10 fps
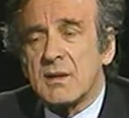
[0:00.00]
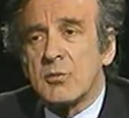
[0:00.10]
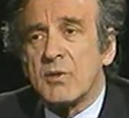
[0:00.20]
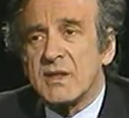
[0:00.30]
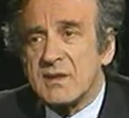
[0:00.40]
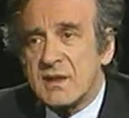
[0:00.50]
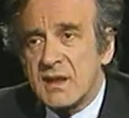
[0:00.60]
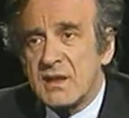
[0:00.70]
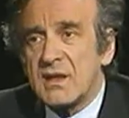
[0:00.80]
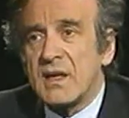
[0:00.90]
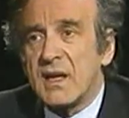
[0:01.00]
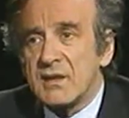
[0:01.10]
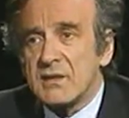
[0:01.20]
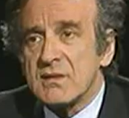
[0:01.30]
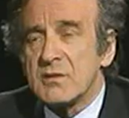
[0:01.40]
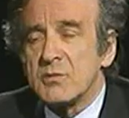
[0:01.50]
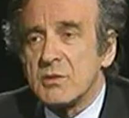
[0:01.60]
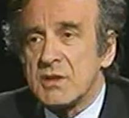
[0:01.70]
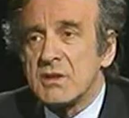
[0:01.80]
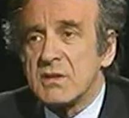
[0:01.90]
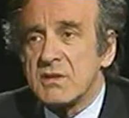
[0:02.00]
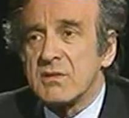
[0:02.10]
when they enter the world